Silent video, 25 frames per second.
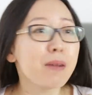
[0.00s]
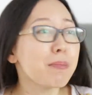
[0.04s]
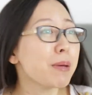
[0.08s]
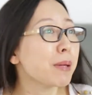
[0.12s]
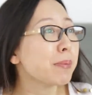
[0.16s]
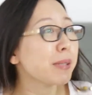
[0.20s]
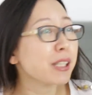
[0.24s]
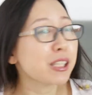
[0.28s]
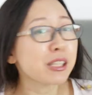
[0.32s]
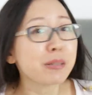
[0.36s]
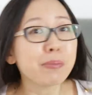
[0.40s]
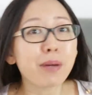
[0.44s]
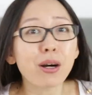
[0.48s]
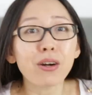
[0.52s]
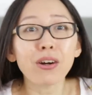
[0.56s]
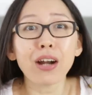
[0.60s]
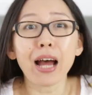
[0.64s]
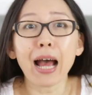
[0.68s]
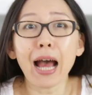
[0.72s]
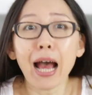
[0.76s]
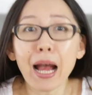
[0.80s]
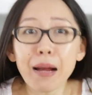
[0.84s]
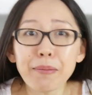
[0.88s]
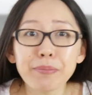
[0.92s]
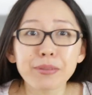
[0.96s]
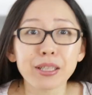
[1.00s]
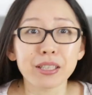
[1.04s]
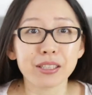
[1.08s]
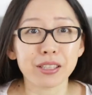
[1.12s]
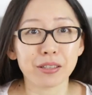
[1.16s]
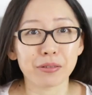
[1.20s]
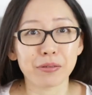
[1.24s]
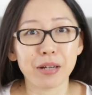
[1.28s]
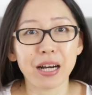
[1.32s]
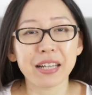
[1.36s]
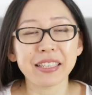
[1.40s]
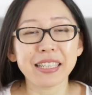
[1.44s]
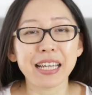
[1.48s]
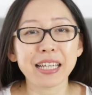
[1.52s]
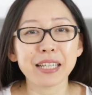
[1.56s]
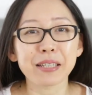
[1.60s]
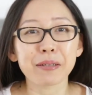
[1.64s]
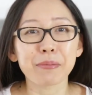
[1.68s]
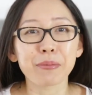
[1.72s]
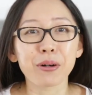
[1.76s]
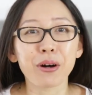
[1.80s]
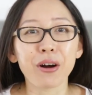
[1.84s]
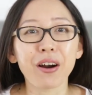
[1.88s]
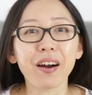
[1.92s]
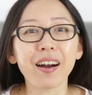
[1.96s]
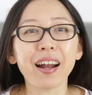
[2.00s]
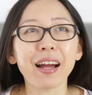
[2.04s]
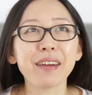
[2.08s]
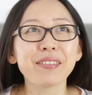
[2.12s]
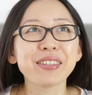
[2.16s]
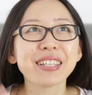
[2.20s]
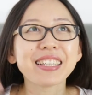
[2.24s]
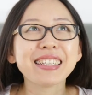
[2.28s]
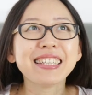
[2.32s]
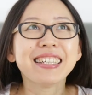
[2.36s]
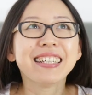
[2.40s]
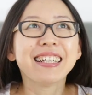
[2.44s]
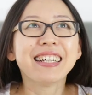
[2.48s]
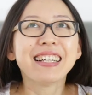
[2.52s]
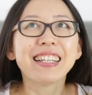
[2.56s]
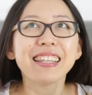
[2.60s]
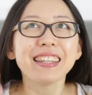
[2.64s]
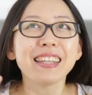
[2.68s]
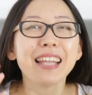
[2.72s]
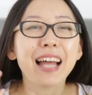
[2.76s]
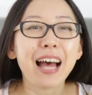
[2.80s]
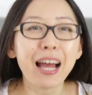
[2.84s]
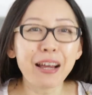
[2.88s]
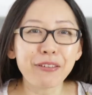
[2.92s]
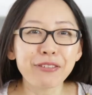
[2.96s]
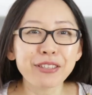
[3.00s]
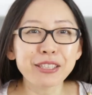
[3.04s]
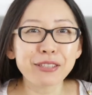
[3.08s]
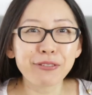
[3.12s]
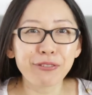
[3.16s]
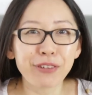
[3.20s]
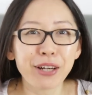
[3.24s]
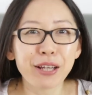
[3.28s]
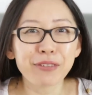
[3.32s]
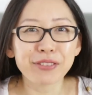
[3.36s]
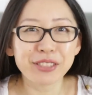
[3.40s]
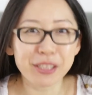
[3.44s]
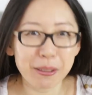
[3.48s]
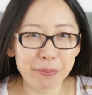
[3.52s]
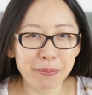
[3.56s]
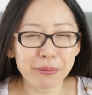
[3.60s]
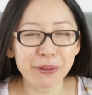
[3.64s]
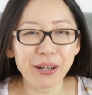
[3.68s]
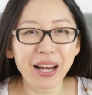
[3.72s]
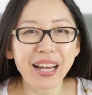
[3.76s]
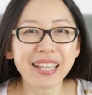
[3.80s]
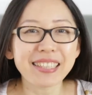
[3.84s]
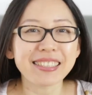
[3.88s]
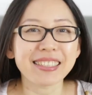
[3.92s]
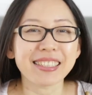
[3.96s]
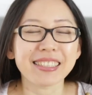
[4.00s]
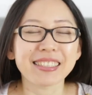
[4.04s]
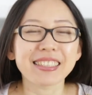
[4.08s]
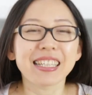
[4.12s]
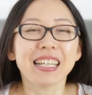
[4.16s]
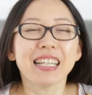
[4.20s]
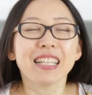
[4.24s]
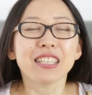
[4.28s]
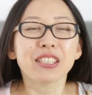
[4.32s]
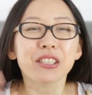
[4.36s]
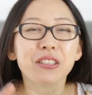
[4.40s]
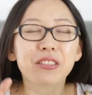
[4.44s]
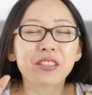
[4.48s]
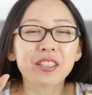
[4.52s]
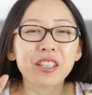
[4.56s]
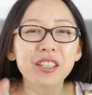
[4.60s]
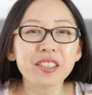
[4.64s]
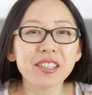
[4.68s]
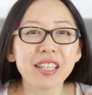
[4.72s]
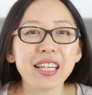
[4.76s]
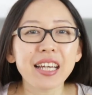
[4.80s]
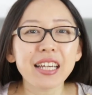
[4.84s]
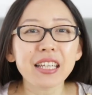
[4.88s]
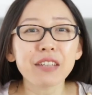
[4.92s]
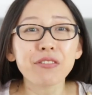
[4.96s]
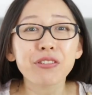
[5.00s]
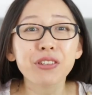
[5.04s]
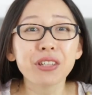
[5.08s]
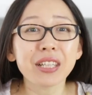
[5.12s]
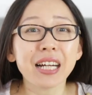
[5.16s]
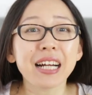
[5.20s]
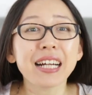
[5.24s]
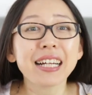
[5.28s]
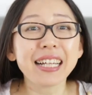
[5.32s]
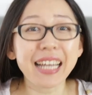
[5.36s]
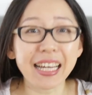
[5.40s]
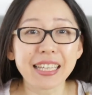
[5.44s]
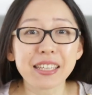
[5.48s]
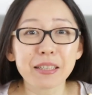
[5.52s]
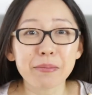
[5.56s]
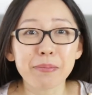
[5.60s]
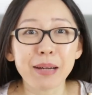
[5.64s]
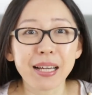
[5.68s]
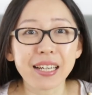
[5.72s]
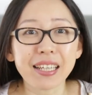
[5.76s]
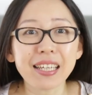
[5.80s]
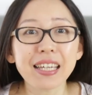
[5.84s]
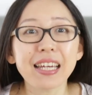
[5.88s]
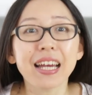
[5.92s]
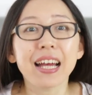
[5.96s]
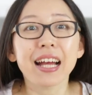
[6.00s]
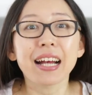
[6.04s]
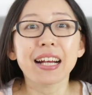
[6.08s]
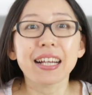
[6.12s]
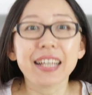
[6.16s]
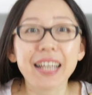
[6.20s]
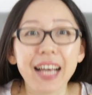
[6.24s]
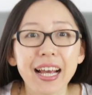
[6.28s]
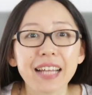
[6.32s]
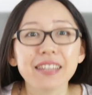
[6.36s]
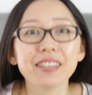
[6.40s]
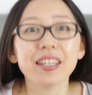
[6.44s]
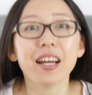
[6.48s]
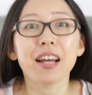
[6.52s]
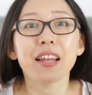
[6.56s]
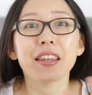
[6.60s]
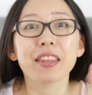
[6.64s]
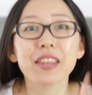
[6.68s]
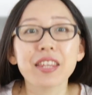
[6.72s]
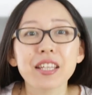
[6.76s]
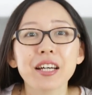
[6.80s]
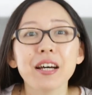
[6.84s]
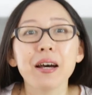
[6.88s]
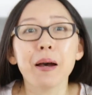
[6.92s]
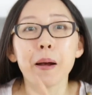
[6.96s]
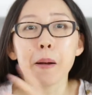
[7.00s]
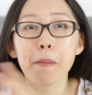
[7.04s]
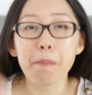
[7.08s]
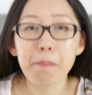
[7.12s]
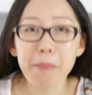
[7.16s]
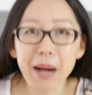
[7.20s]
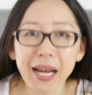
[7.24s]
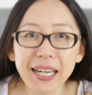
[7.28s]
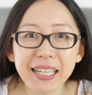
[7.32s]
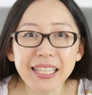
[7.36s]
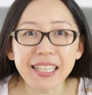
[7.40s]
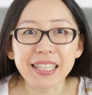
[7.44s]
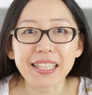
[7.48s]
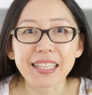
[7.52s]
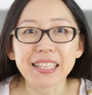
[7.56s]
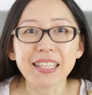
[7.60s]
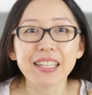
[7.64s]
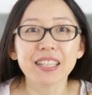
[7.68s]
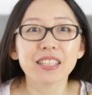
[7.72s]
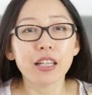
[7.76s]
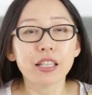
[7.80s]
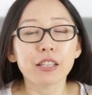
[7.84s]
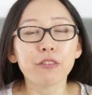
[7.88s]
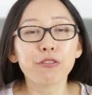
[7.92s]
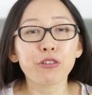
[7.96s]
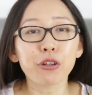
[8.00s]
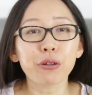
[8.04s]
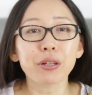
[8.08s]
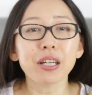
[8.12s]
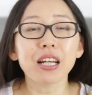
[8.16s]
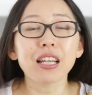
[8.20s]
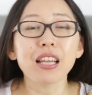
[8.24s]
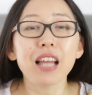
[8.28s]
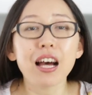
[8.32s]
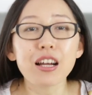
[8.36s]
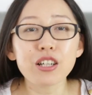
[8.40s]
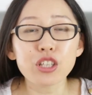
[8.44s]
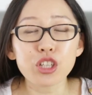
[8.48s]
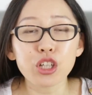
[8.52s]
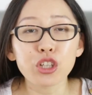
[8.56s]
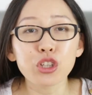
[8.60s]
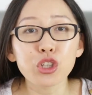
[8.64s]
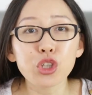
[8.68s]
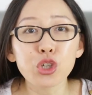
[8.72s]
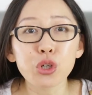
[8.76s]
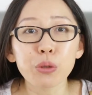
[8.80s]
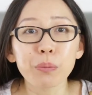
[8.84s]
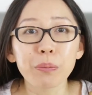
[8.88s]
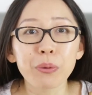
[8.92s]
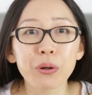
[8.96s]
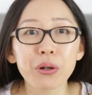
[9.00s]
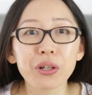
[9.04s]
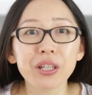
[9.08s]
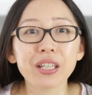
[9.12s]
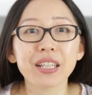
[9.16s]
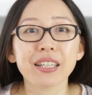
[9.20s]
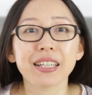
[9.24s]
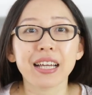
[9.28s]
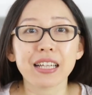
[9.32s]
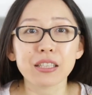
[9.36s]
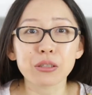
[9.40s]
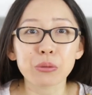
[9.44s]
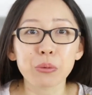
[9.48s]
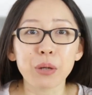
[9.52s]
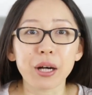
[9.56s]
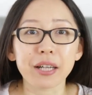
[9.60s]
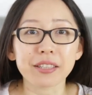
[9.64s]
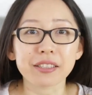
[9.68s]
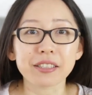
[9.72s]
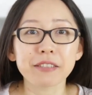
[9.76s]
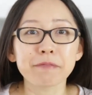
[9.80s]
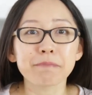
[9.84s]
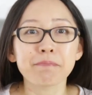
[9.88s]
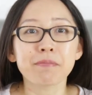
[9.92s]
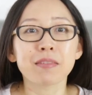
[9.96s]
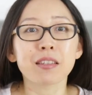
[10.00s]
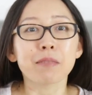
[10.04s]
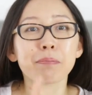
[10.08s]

Maybe tomorrow I'm not around anymore. I mean, life is full of surprises. So today, if you can get the money, get the money. If you want to launch a new book, guess what?